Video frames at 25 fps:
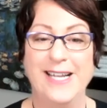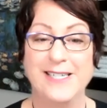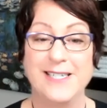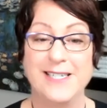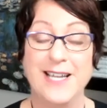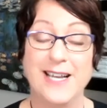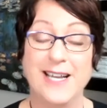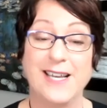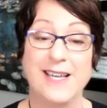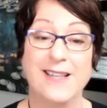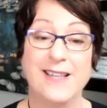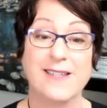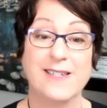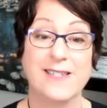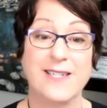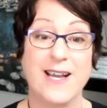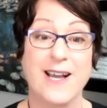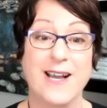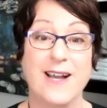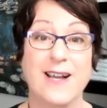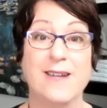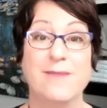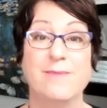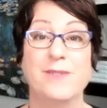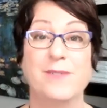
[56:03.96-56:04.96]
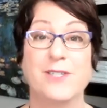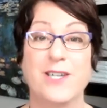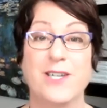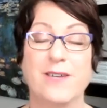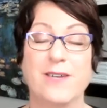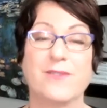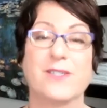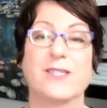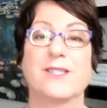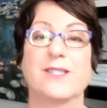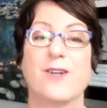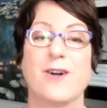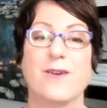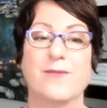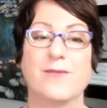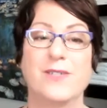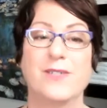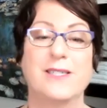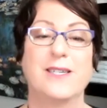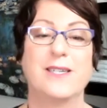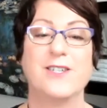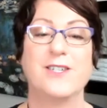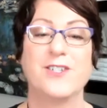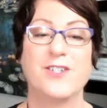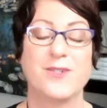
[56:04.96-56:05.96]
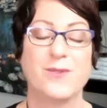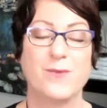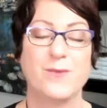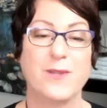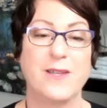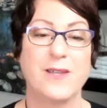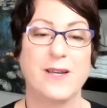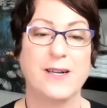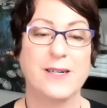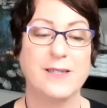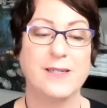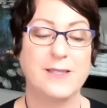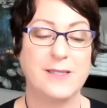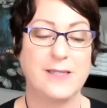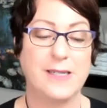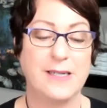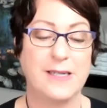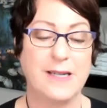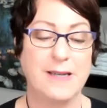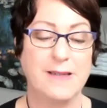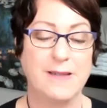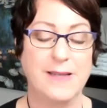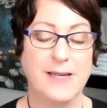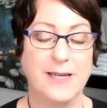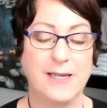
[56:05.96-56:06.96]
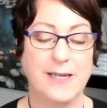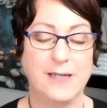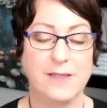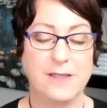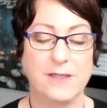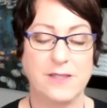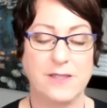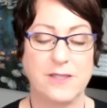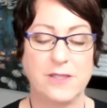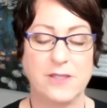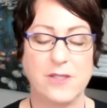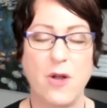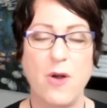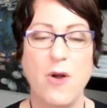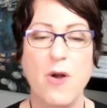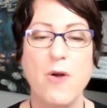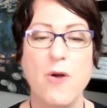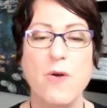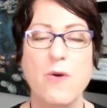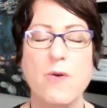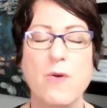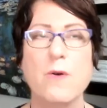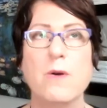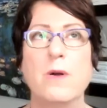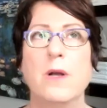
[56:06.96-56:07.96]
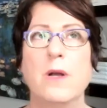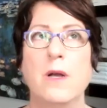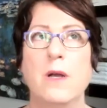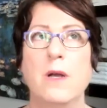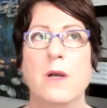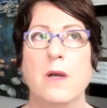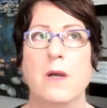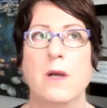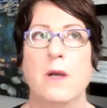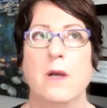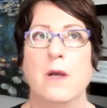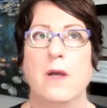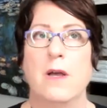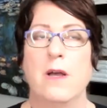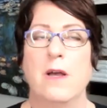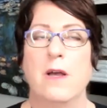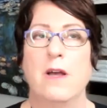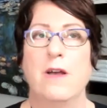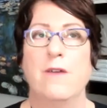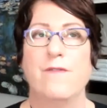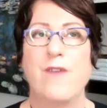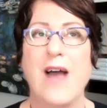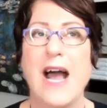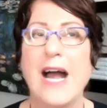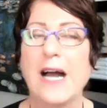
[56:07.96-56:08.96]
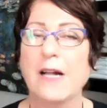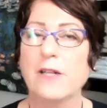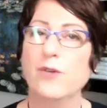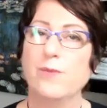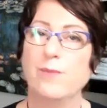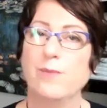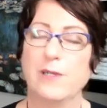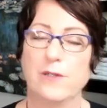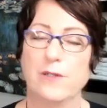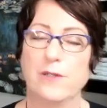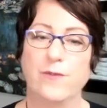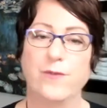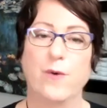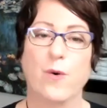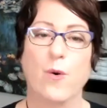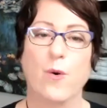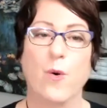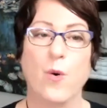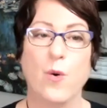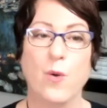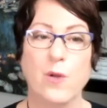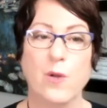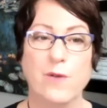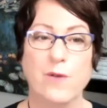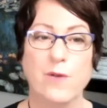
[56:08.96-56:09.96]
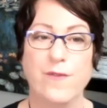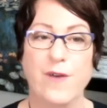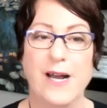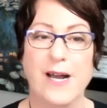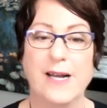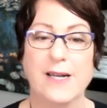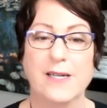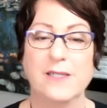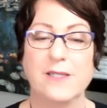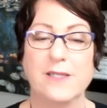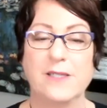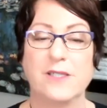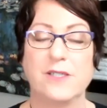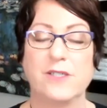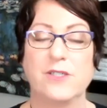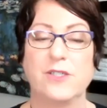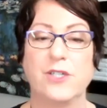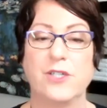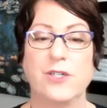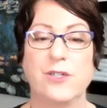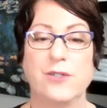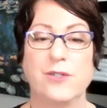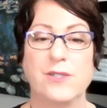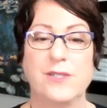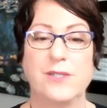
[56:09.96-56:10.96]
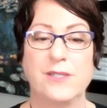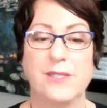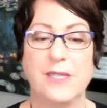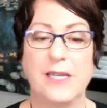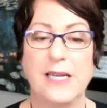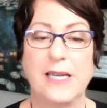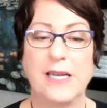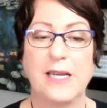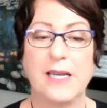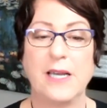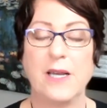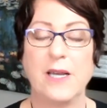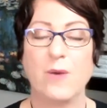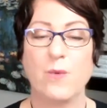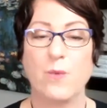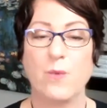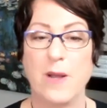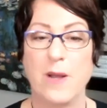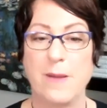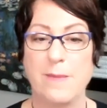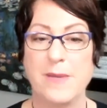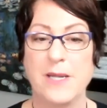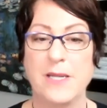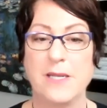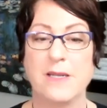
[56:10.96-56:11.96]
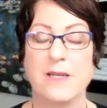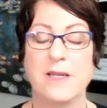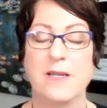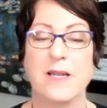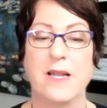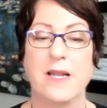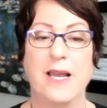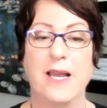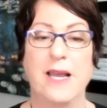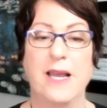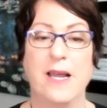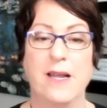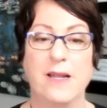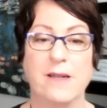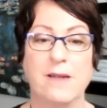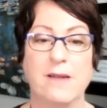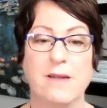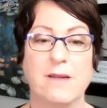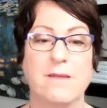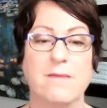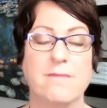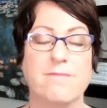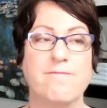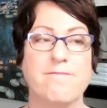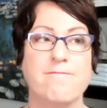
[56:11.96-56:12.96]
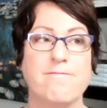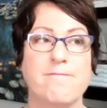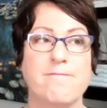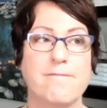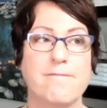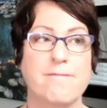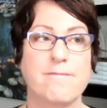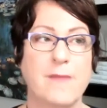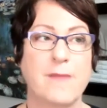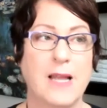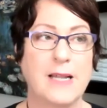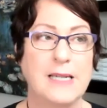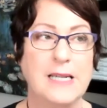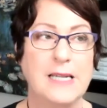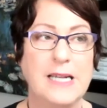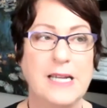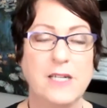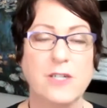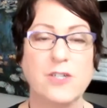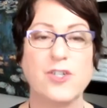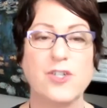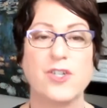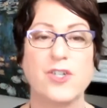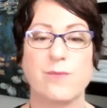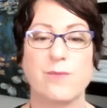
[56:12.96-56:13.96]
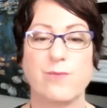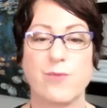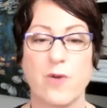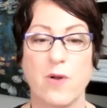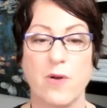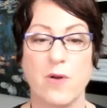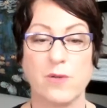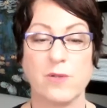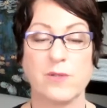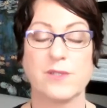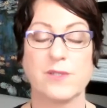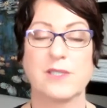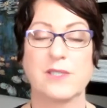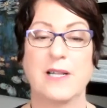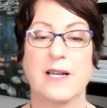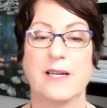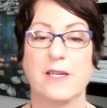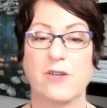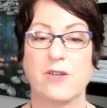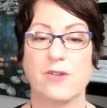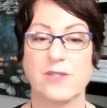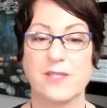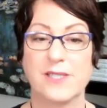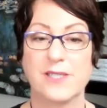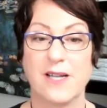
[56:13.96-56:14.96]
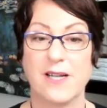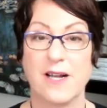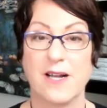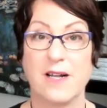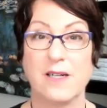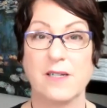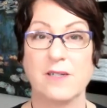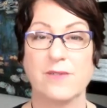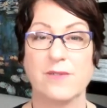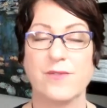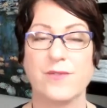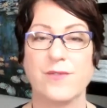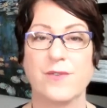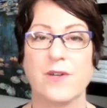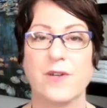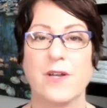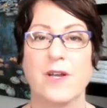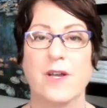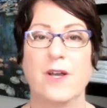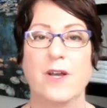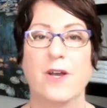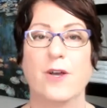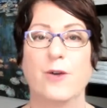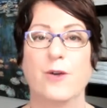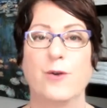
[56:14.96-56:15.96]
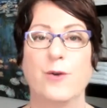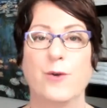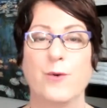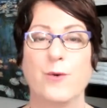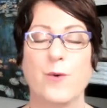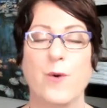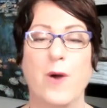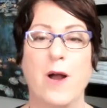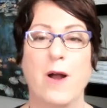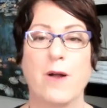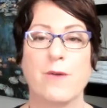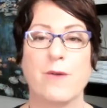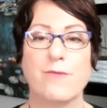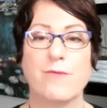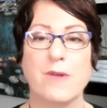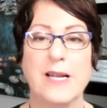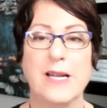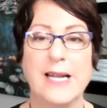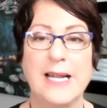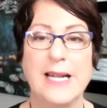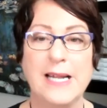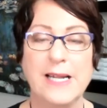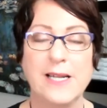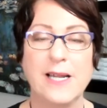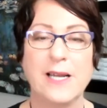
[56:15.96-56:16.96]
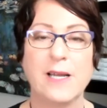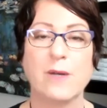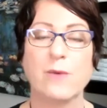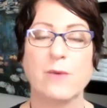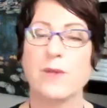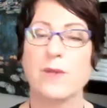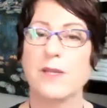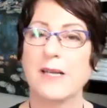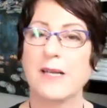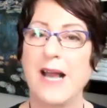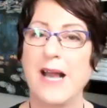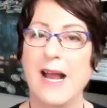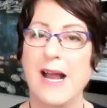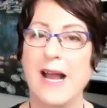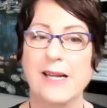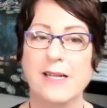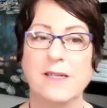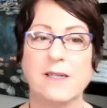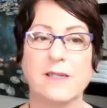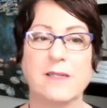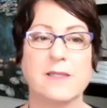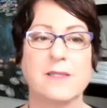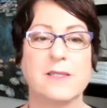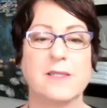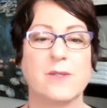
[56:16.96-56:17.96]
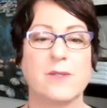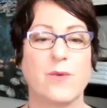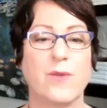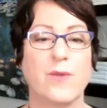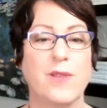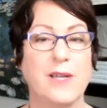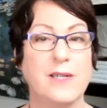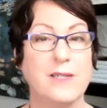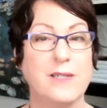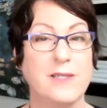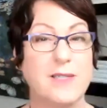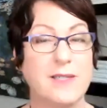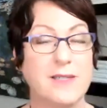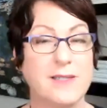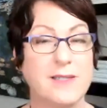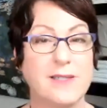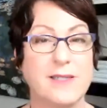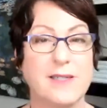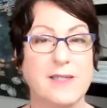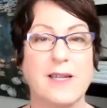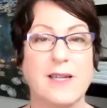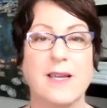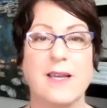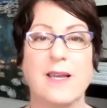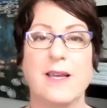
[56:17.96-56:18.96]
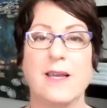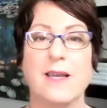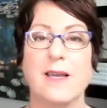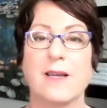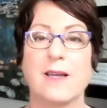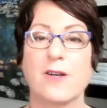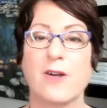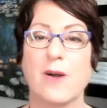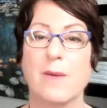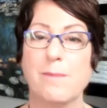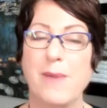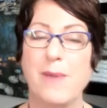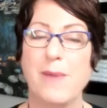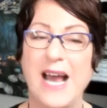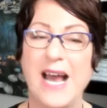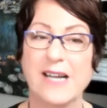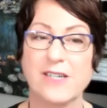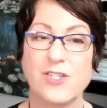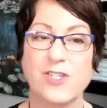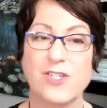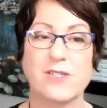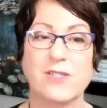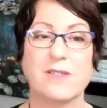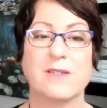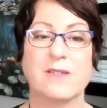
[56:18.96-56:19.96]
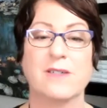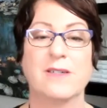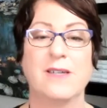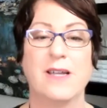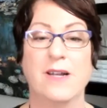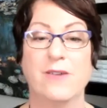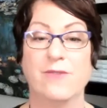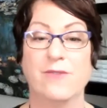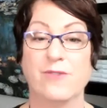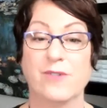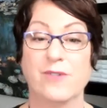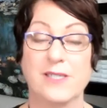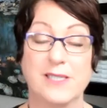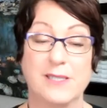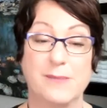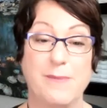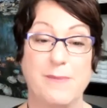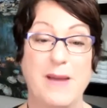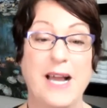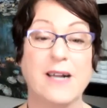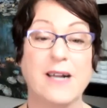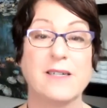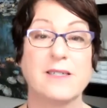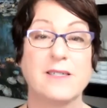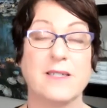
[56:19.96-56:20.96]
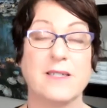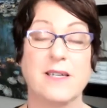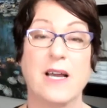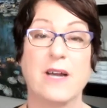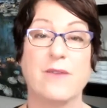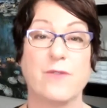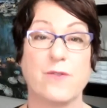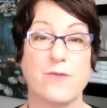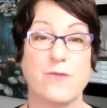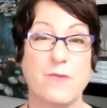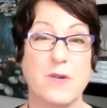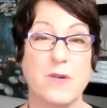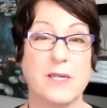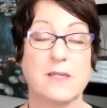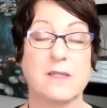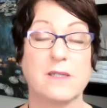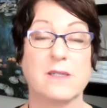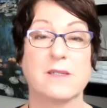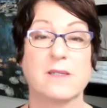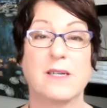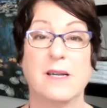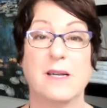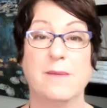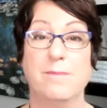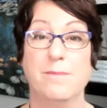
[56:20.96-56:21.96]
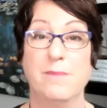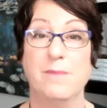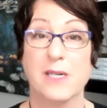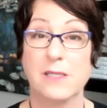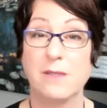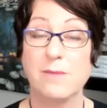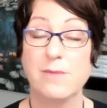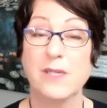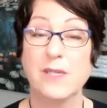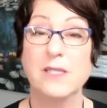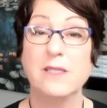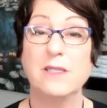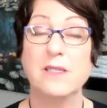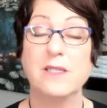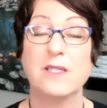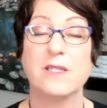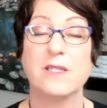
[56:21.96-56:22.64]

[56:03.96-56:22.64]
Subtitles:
taking the time to have this conversation with us. And I think it's so valuable for all of us to see women in leadership roles like yourself who are leading with kindness, authenticity, compassion, and respect, and have a real commitment